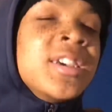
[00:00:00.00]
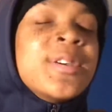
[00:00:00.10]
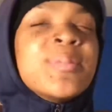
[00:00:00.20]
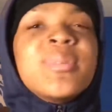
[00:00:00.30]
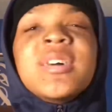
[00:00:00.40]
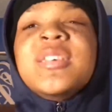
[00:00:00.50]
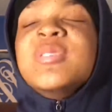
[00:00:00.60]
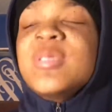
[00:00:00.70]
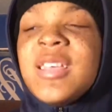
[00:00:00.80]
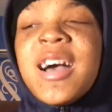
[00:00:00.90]
But
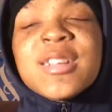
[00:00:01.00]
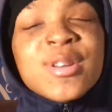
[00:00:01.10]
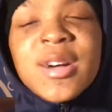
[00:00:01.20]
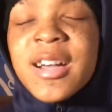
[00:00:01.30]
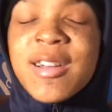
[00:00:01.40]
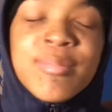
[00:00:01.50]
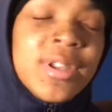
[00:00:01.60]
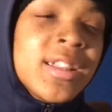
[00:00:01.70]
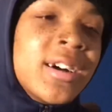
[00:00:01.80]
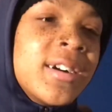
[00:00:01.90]
y'all know how it be,
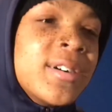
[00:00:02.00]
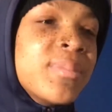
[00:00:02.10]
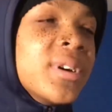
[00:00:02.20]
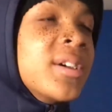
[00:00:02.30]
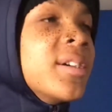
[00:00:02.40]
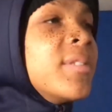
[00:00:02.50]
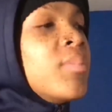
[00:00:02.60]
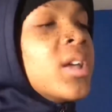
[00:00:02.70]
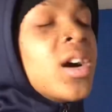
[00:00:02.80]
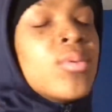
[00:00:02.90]
dog. But but
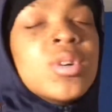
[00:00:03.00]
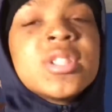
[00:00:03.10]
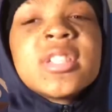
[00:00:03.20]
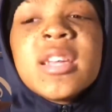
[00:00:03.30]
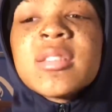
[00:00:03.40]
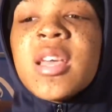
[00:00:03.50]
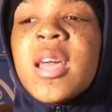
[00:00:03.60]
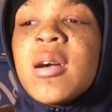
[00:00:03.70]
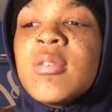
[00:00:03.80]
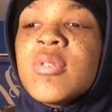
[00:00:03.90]
y'all, once everything
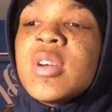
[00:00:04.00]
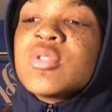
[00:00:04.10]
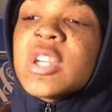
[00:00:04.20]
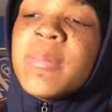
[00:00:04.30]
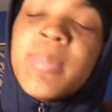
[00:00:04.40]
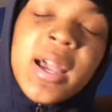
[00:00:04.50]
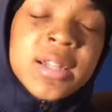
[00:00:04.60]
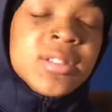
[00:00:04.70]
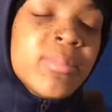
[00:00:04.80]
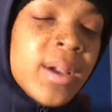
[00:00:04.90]
go away, I'm dropping bangers
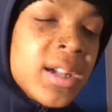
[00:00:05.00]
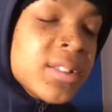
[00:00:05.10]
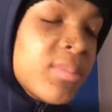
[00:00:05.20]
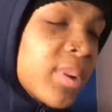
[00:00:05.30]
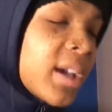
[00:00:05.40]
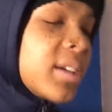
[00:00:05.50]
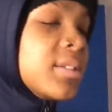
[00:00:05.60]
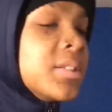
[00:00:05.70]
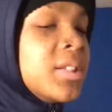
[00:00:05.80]
on bangers on bangers.